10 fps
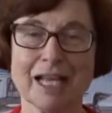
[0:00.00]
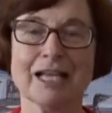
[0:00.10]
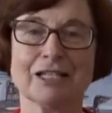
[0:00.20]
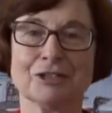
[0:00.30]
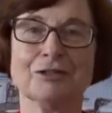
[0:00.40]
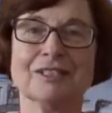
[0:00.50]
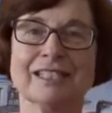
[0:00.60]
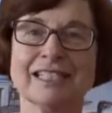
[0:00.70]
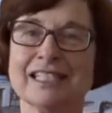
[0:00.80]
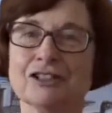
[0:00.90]
Students
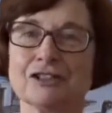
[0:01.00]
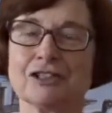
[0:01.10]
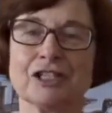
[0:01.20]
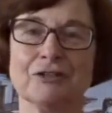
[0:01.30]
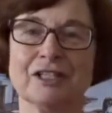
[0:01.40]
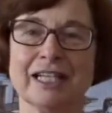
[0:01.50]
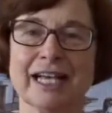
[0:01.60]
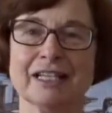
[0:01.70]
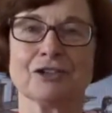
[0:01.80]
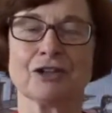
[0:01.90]
and teachers at
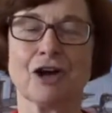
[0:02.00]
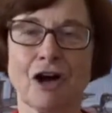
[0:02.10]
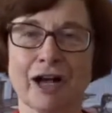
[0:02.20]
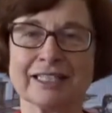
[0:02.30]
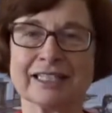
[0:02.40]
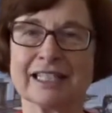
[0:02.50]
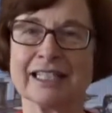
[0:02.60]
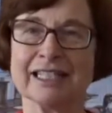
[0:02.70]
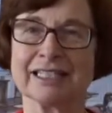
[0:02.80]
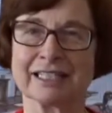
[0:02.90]
UTS are
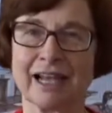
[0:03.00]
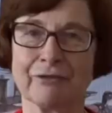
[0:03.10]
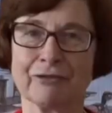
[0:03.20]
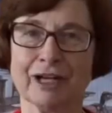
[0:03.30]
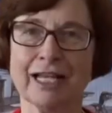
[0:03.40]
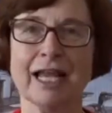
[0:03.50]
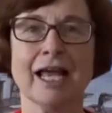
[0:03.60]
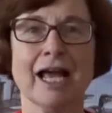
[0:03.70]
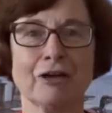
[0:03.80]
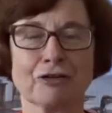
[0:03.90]
constantly discovering
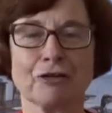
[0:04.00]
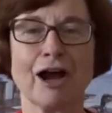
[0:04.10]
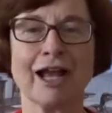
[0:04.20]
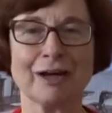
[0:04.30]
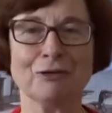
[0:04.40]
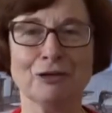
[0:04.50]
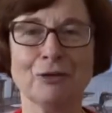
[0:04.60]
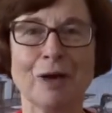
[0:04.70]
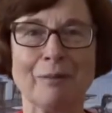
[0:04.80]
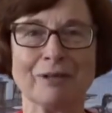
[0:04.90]
and trying out
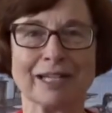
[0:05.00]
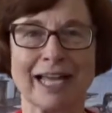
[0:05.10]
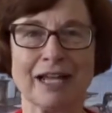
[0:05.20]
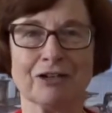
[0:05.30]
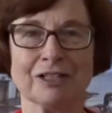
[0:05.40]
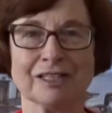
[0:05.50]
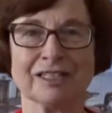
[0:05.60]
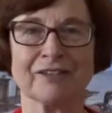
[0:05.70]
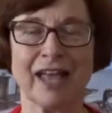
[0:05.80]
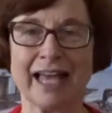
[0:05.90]
new applications
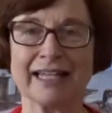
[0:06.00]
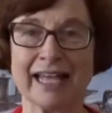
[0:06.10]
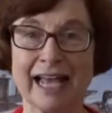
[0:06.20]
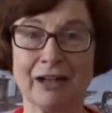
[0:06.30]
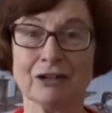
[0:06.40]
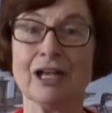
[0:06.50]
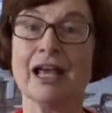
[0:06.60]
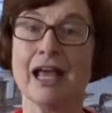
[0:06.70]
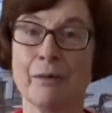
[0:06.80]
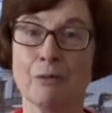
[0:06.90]
of handheld
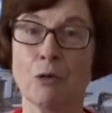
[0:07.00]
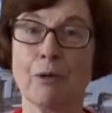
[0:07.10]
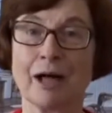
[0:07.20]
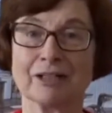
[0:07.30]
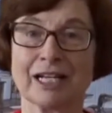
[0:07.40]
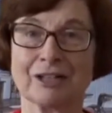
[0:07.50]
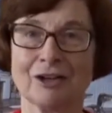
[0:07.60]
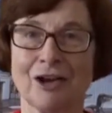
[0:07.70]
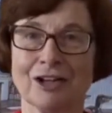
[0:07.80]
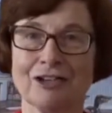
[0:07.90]
and mobile
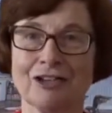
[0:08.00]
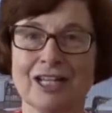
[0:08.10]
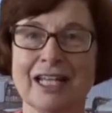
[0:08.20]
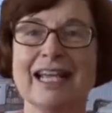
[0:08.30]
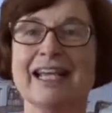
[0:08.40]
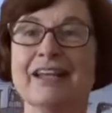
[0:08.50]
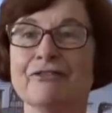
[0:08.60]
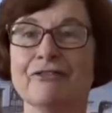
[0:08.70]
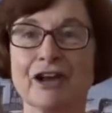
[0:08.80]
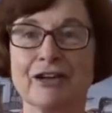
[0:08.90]
technology in
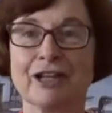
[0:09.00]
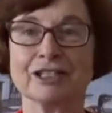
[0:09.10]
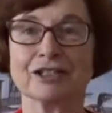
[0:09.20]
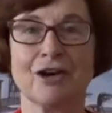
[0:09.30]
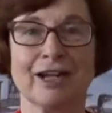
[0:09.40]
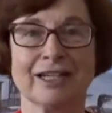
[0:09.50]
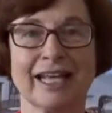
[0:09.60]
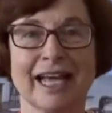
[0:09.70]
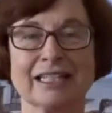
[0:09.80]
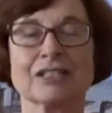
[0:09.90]
various
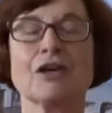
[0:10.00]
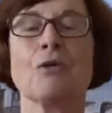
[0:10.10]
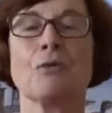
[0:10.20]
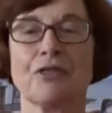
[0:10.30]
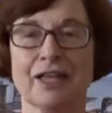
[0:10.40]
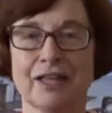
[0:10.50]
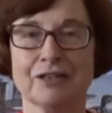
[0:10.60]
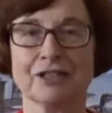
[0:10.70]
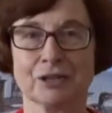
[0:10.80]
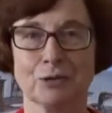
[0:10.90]
contexts within
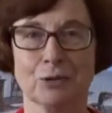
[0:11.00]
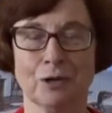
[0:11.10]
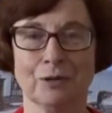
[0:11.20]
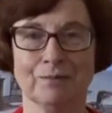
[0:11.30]
the school.